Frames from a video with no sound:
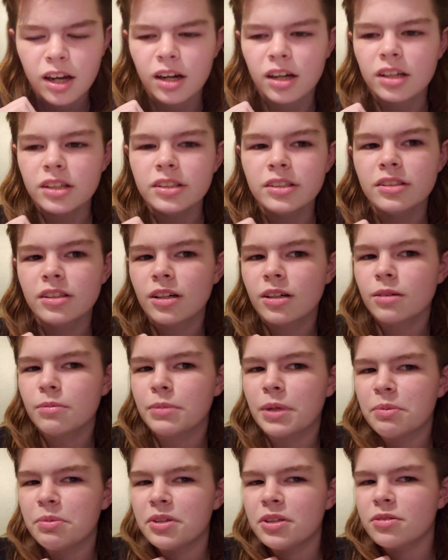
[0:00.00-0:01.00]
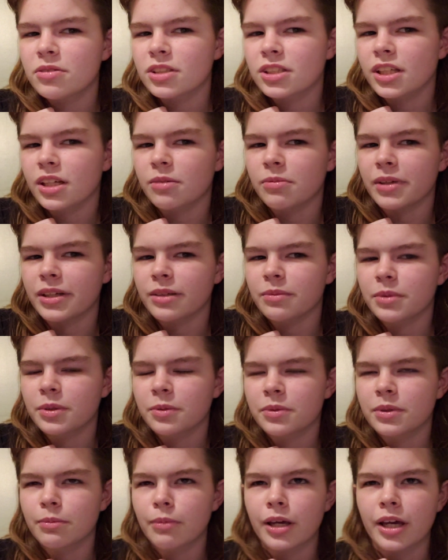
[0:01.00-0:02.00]
Or, maybe you just like randomly
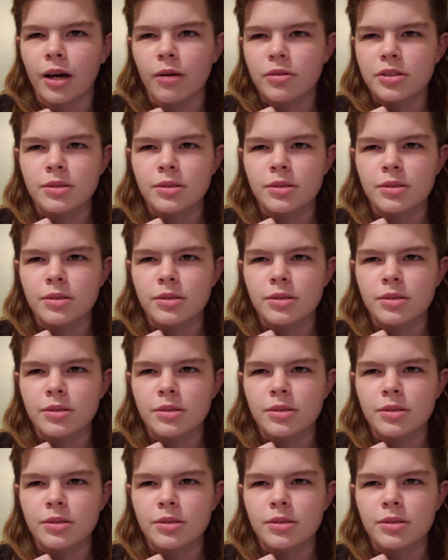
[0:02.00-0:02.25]
want to make out with